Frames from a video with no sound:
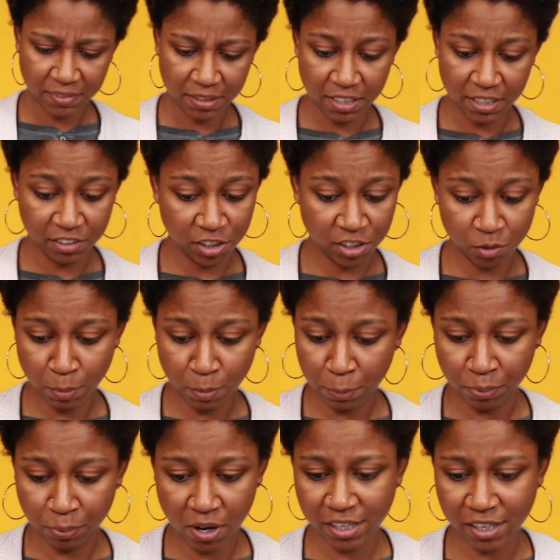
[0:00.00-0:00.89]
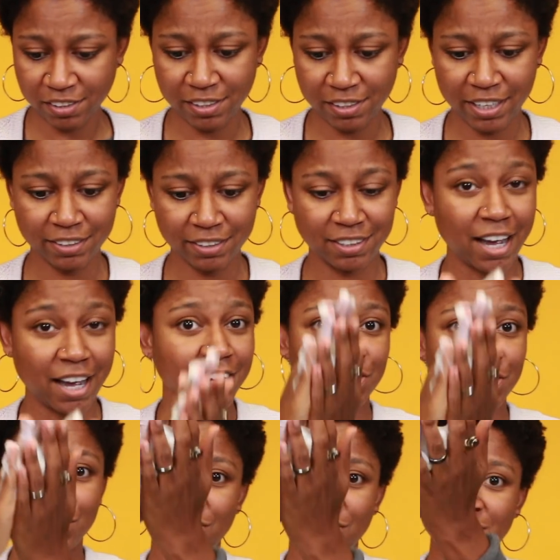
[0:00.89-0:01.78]
This is my process.
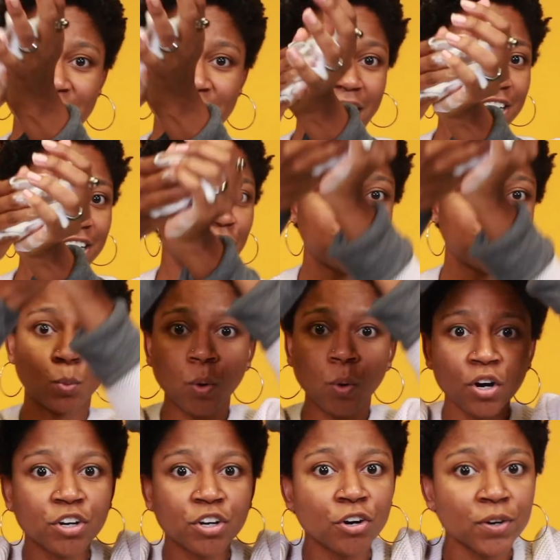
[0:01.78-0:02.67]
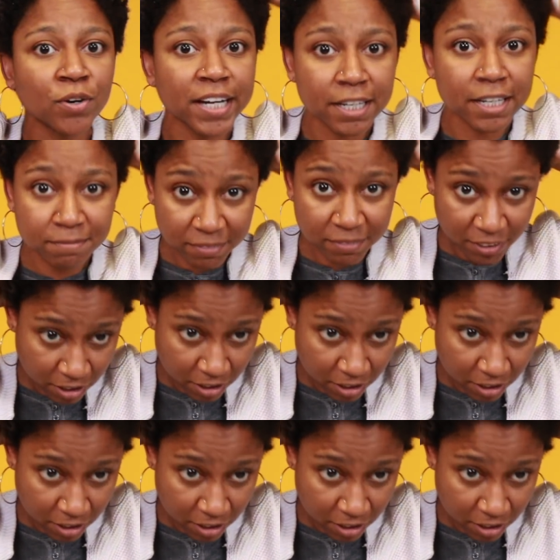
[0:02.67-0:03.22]
I just work her in.